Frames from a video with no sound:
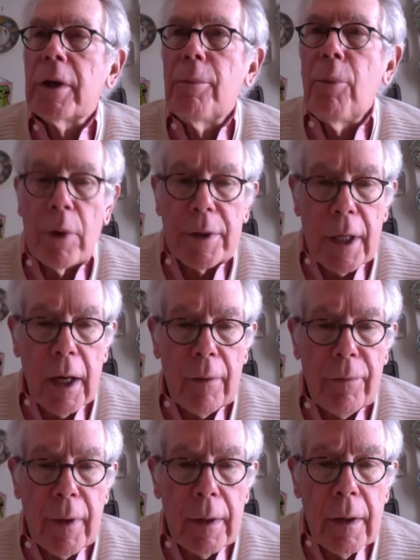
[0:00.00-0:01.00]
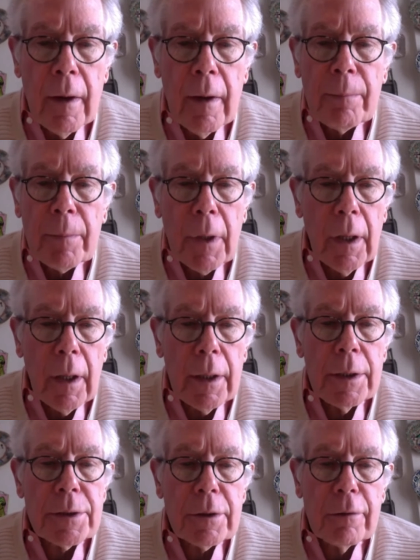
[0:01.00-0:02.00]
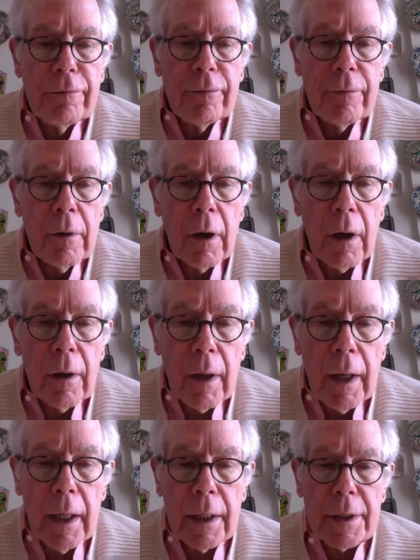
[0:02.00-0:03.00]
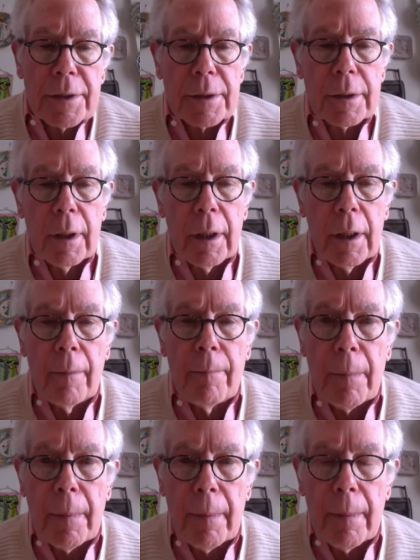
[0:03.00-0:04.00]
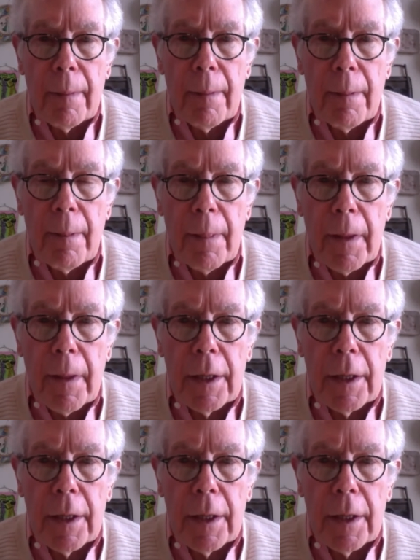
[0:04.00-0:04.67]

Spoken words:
to point out that insofar as a